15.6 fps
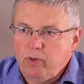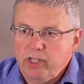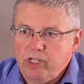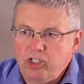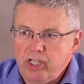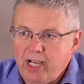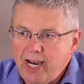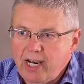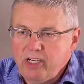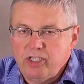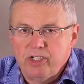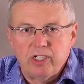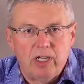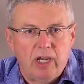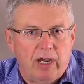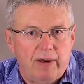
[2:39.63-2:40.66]
When the
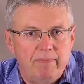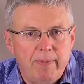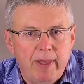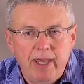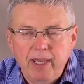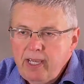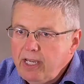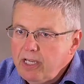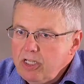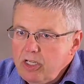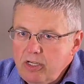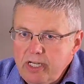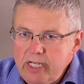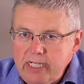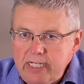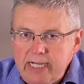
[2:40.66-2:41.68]
challenges come, you
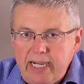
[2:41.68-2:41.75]
need